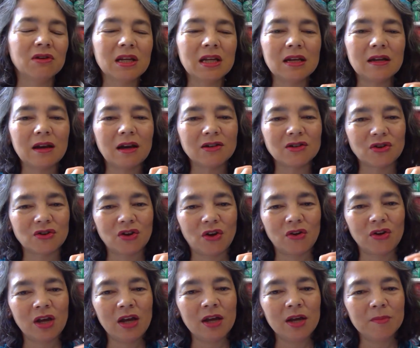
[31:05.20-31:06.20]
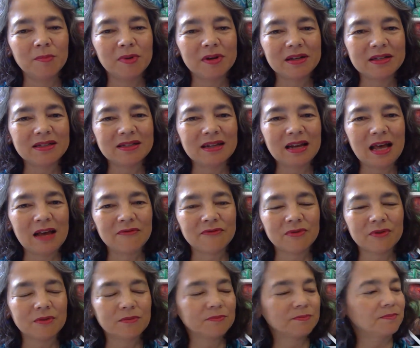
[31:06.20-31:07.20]
it. I don't know, but I still have
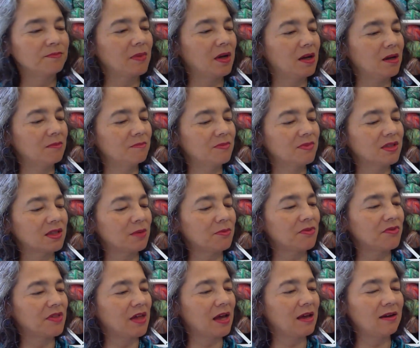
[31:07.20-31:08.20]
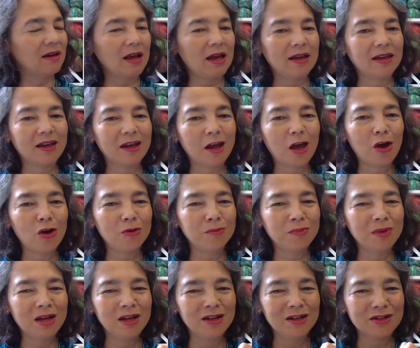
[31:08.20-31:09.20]
some of that lying at home.
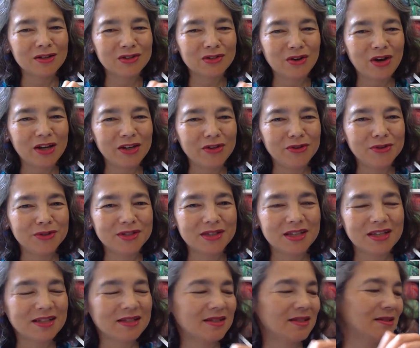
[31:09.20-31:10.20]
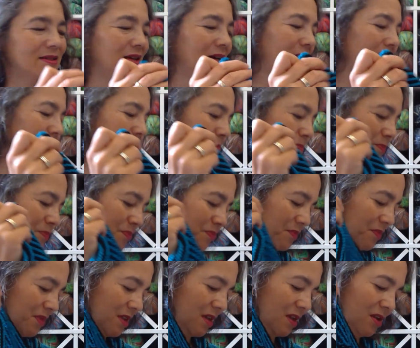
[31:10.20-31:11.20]
So I use this
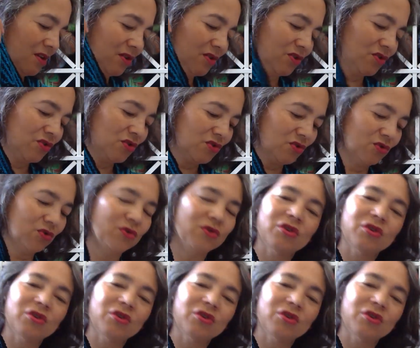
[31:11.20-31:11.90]
to